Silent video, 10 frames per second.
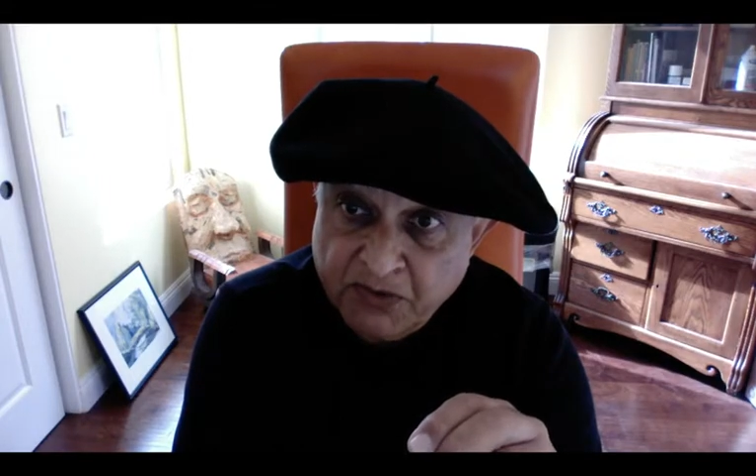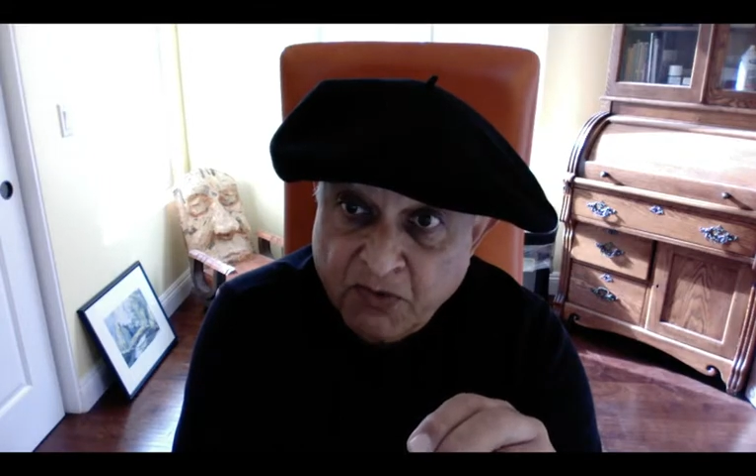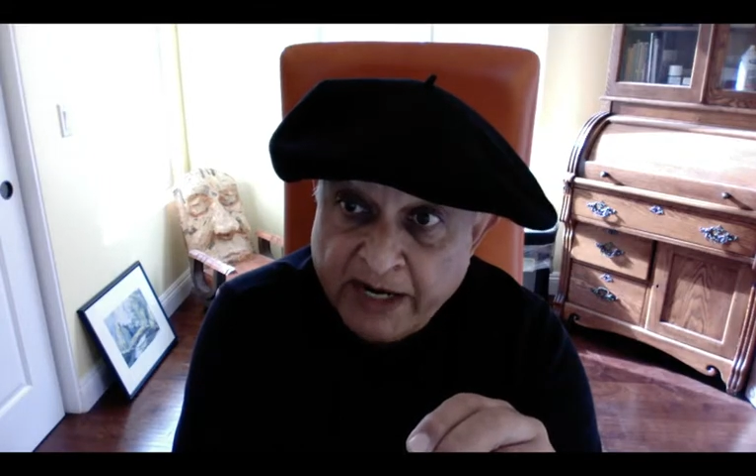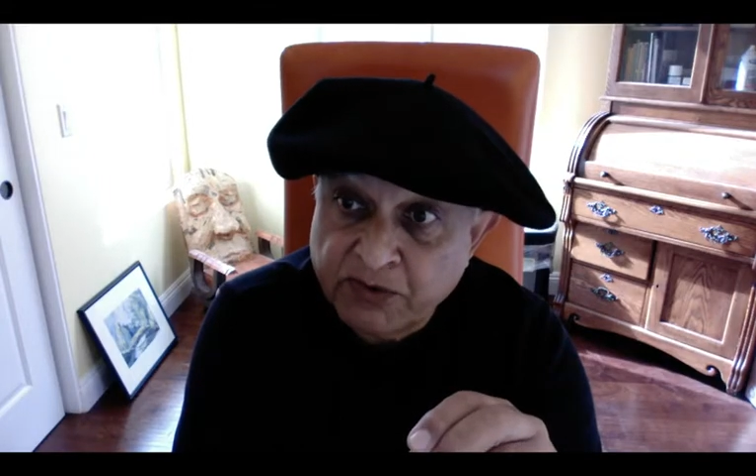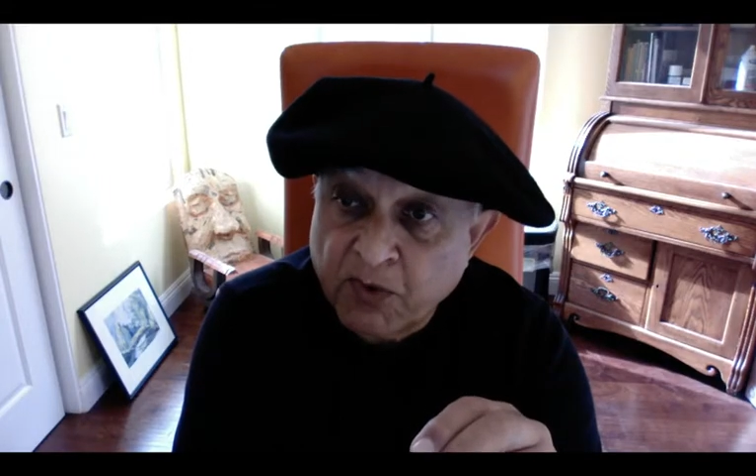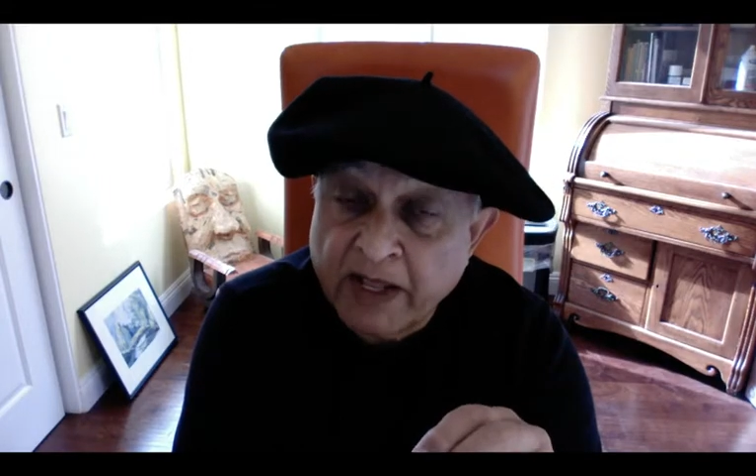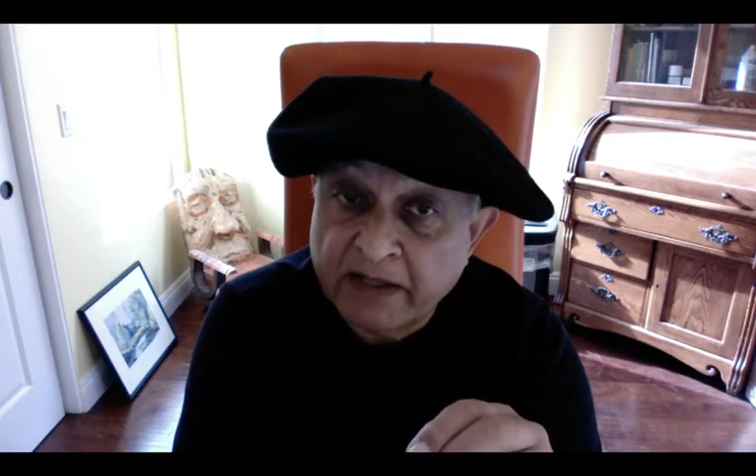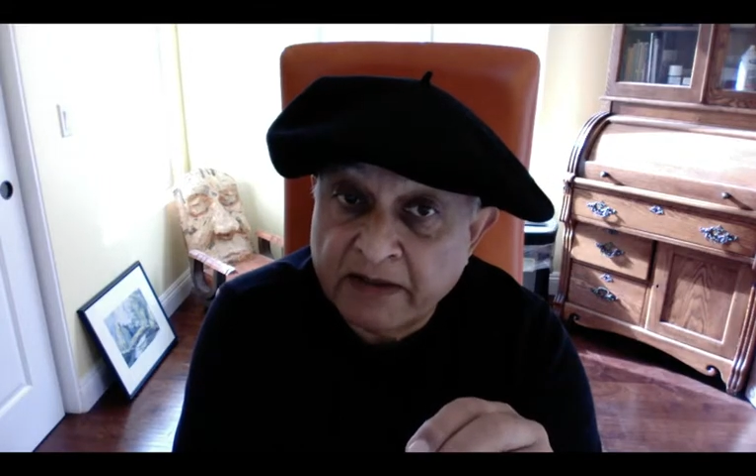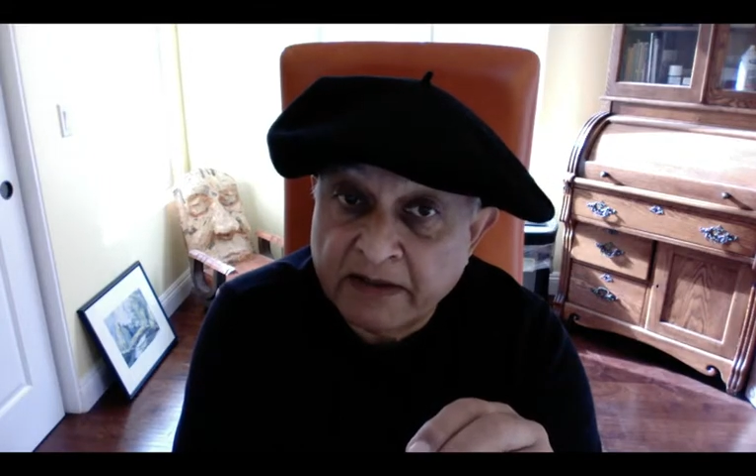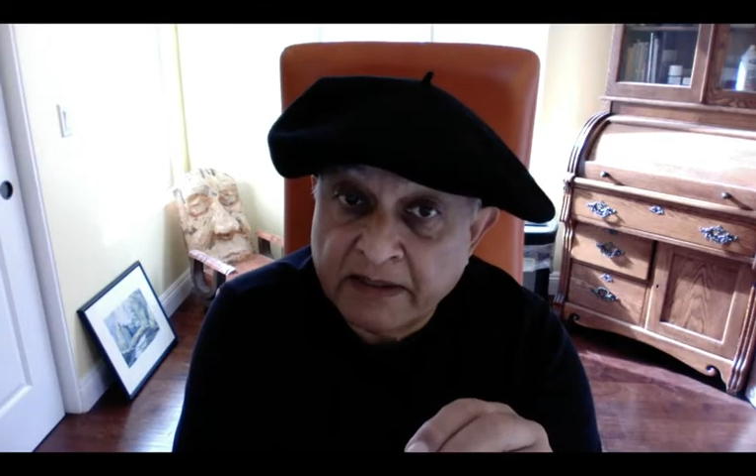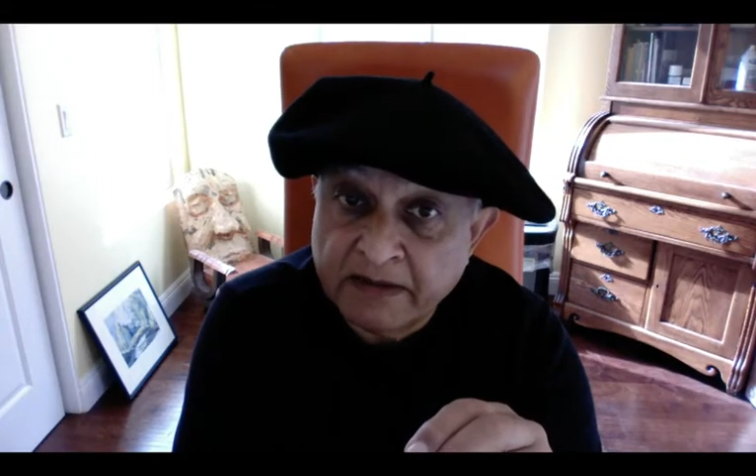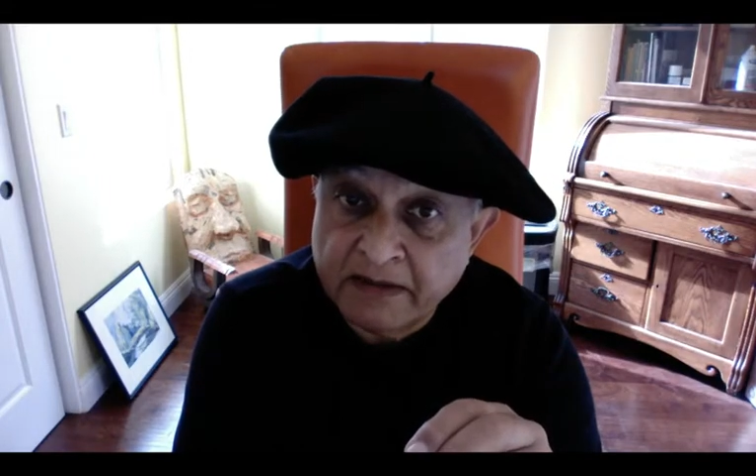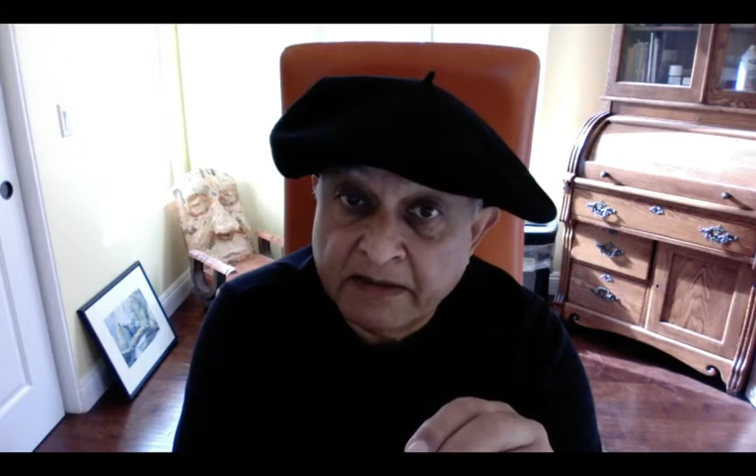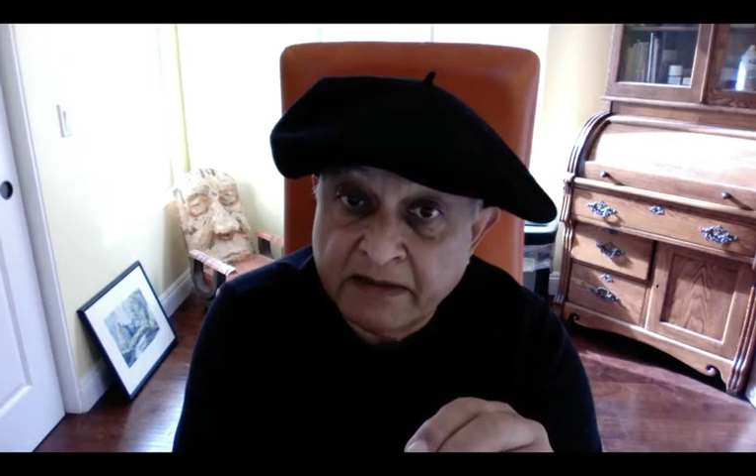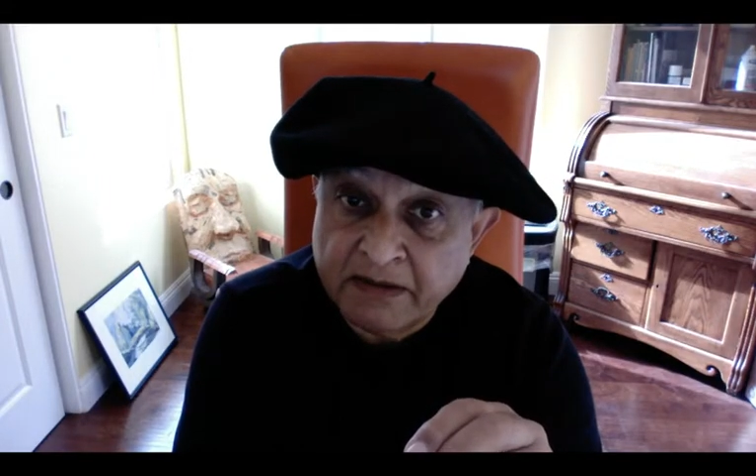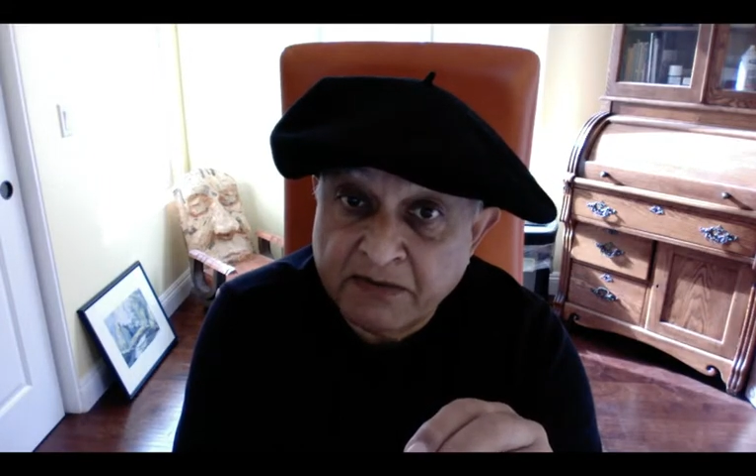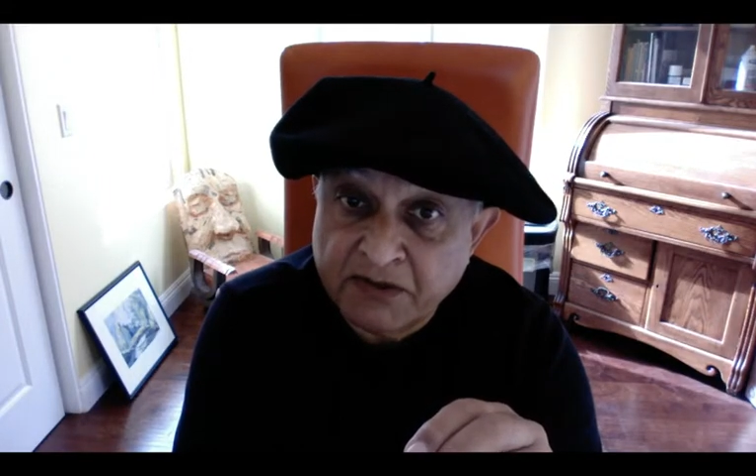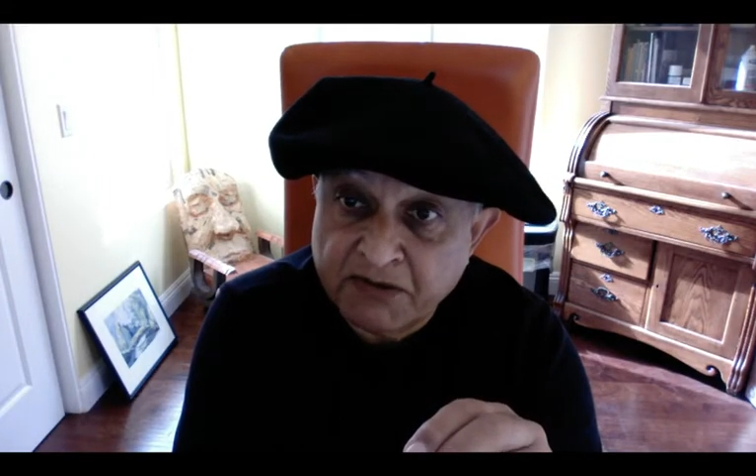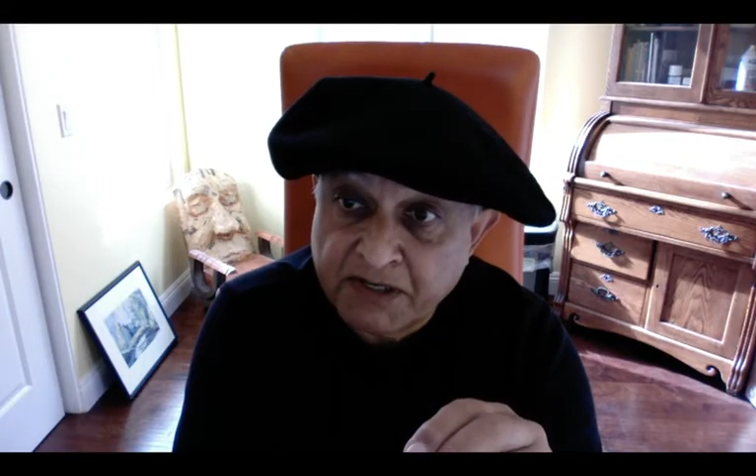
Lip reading: quite well for the